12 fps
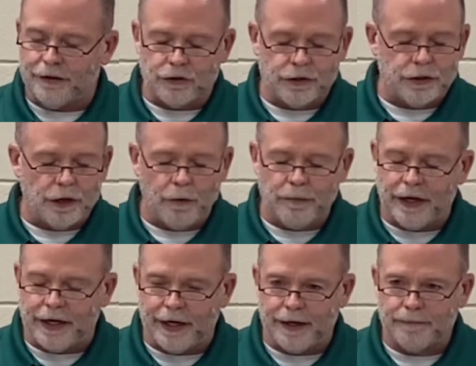there's so
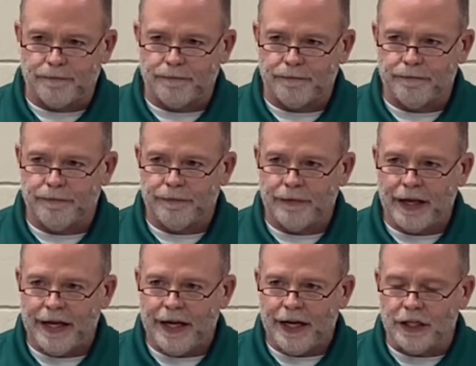many,
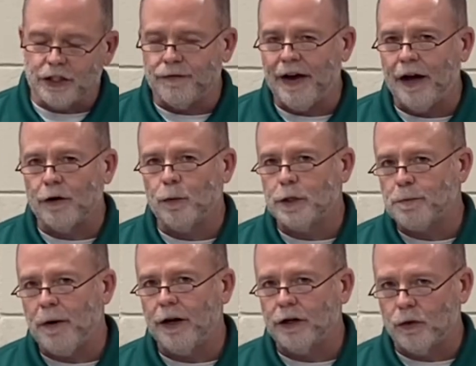is of how to
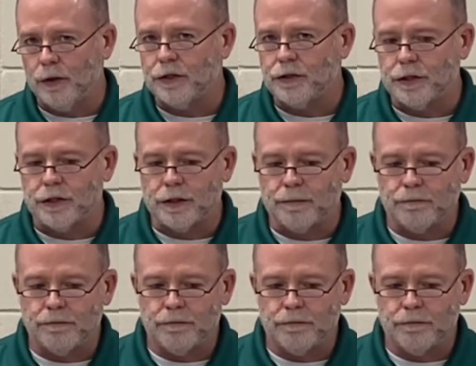respond to criticism.